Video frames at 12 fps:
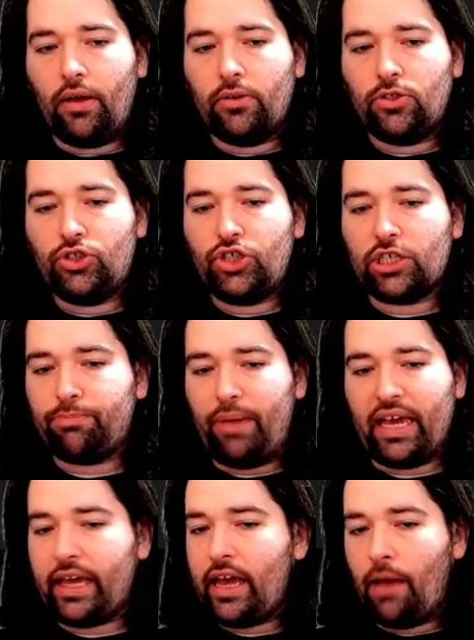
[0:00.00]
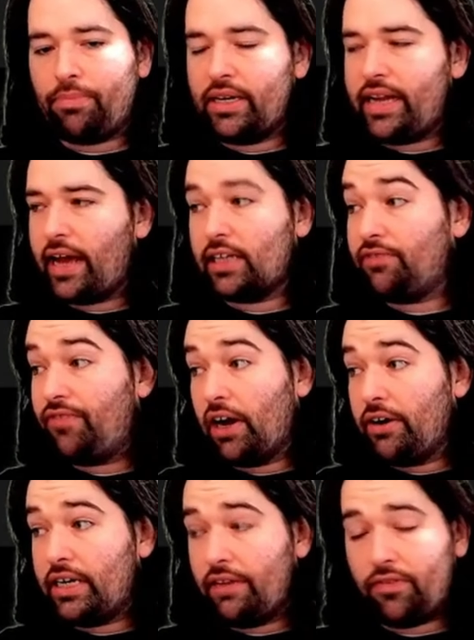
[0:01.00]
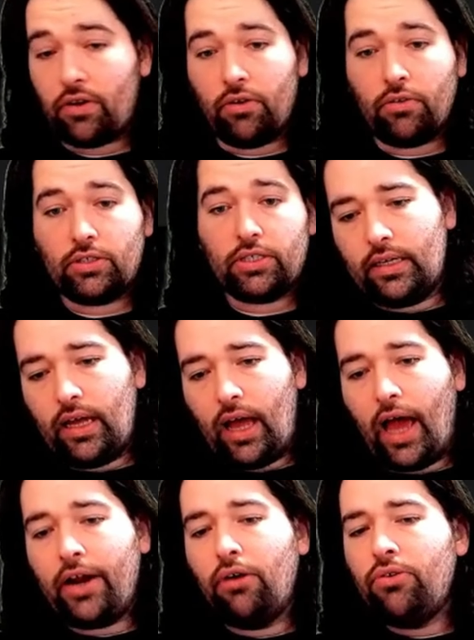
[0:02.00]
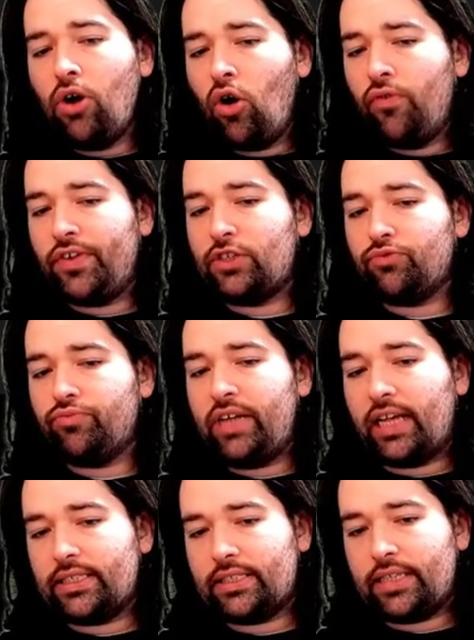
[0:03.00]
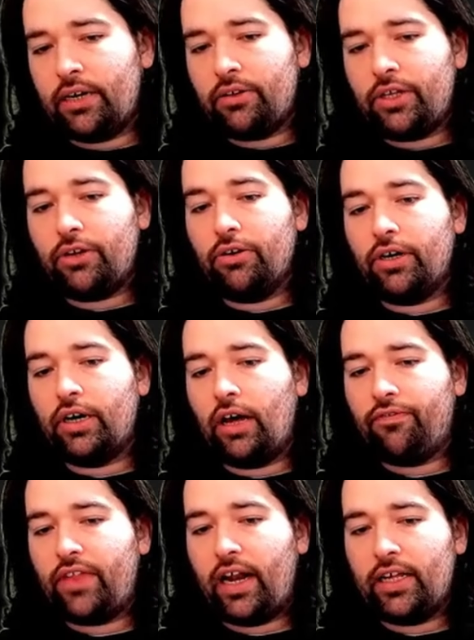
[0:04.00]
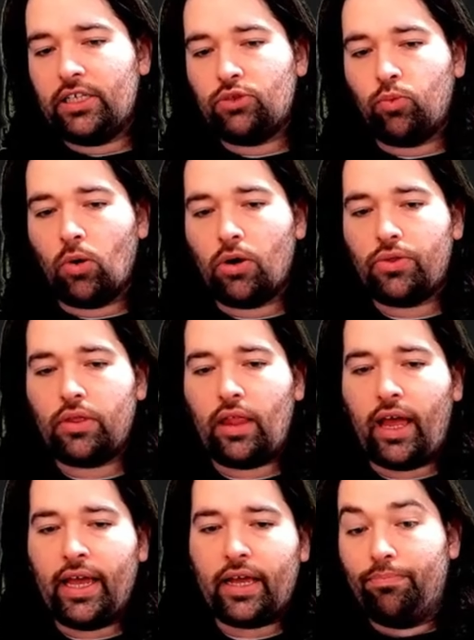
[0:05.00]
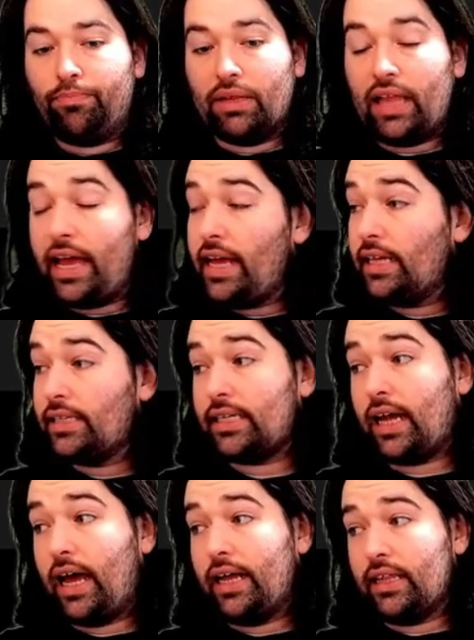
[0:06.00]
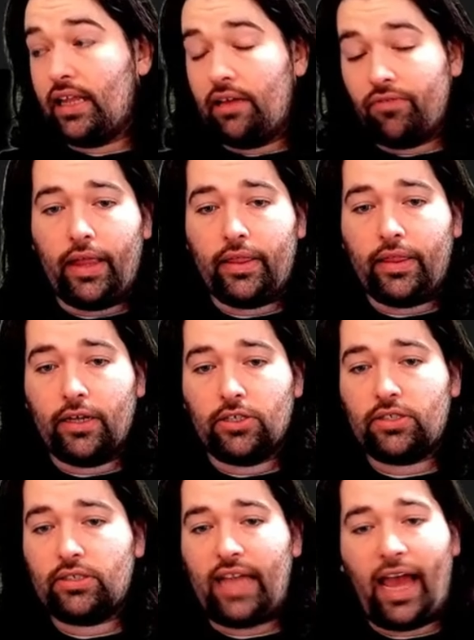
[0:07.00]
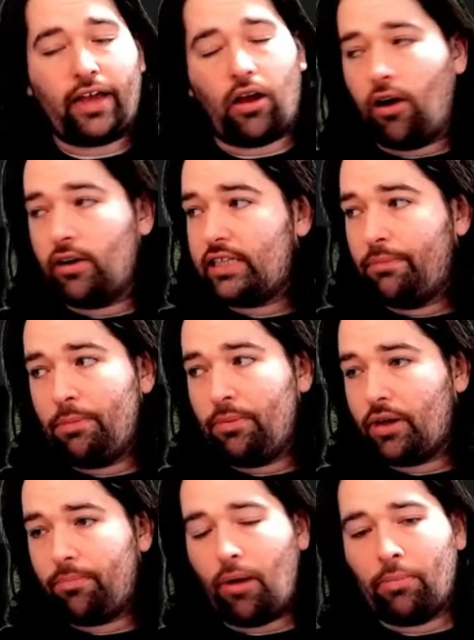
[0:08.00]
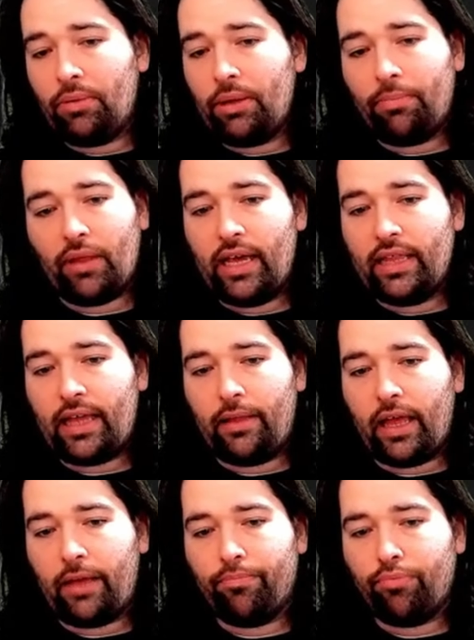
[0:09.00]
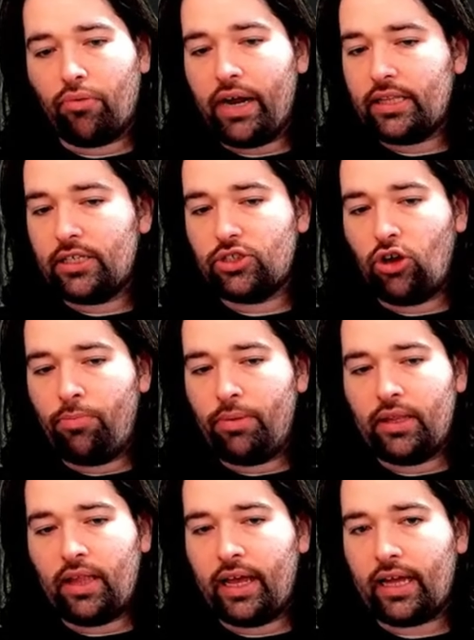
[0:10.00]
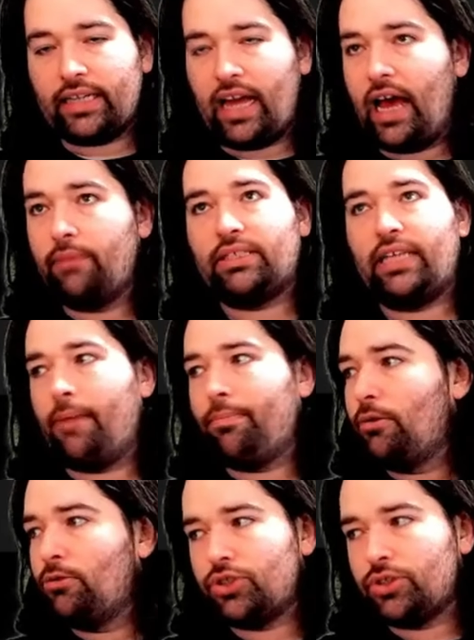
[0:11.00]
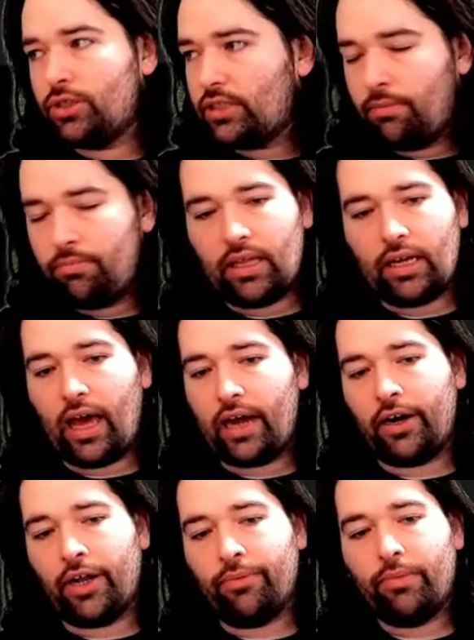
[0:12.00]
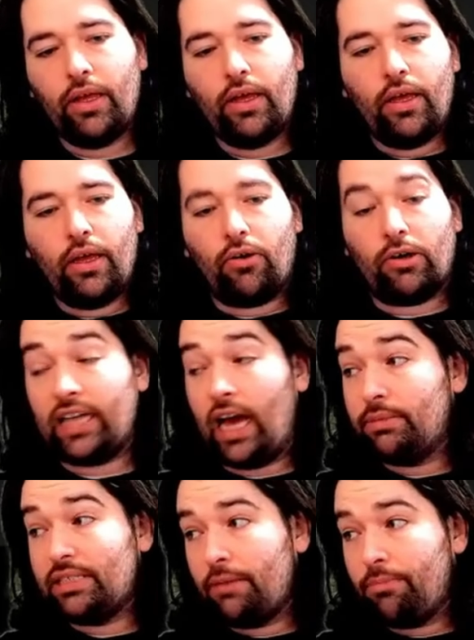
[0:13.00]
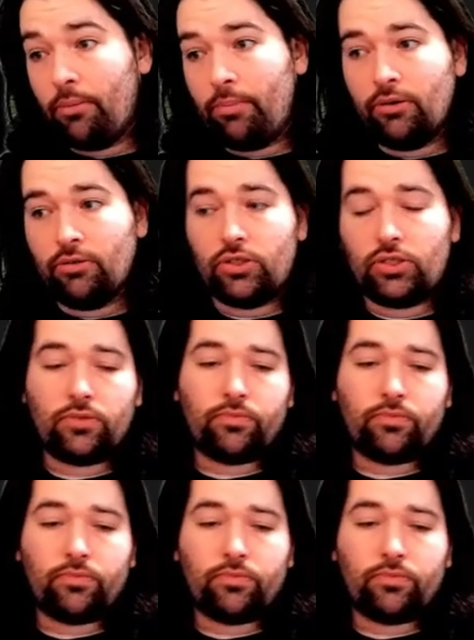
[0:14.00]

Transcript: just picking up the deck, it's very difficult. I don't know if it's necessarily good enough that it's worth like playing this at a high level. There's tech cards that people could probably play that like break this open, like a Time Snap Potion or something, I don't know, or Time Skipper Boots.